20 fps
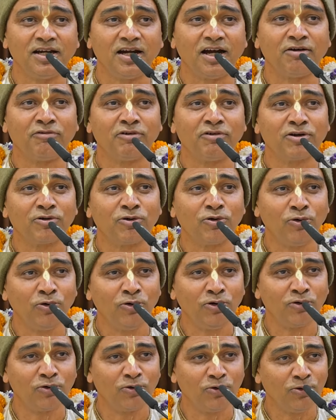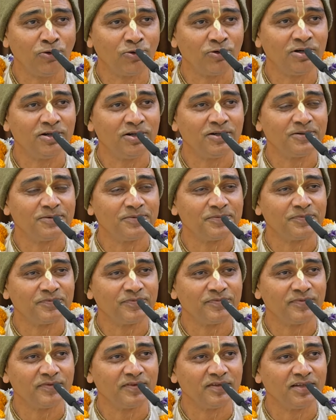our whole goal
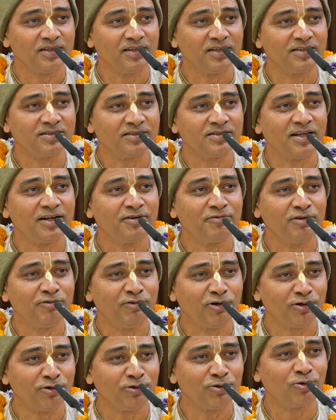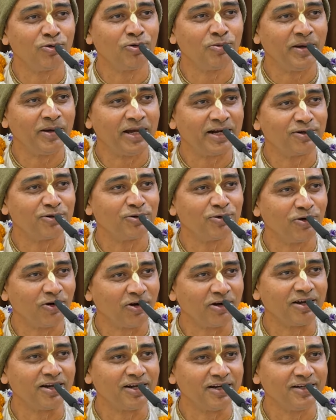is that we want to go back to
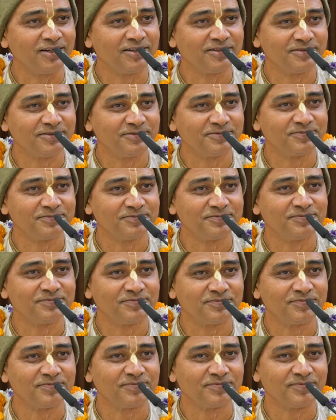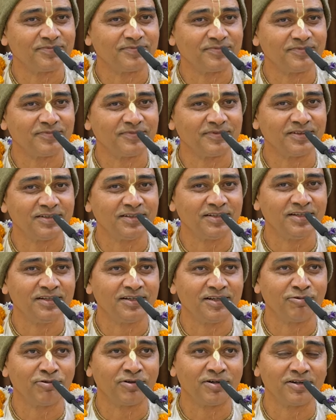Godhead, isn't
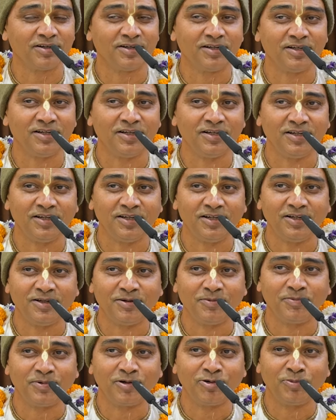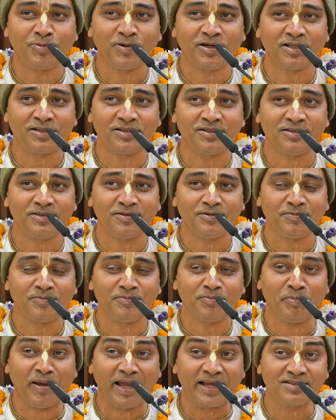it? Our Prabhupada
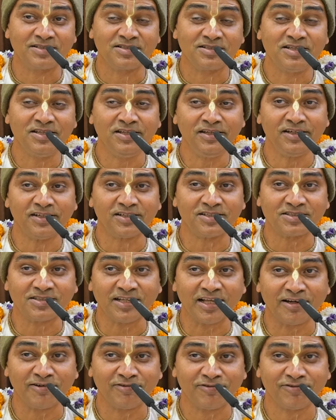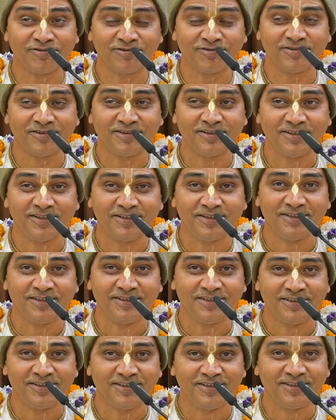magazine itself
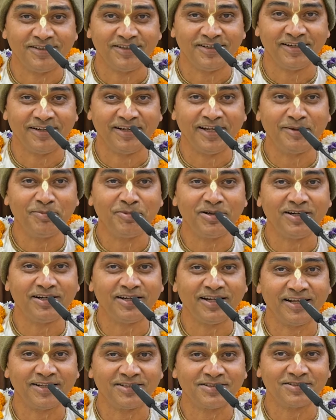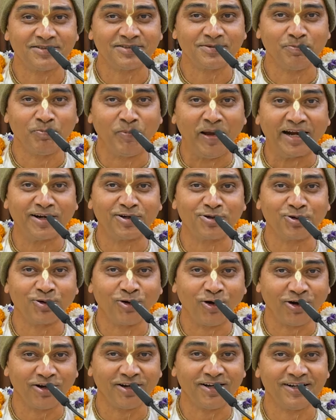named it as Back to
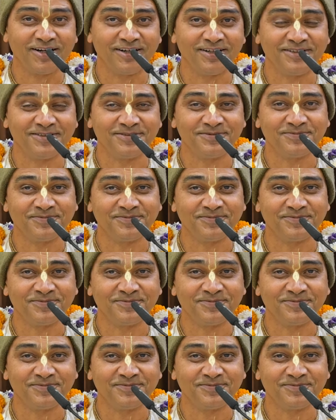Godhead.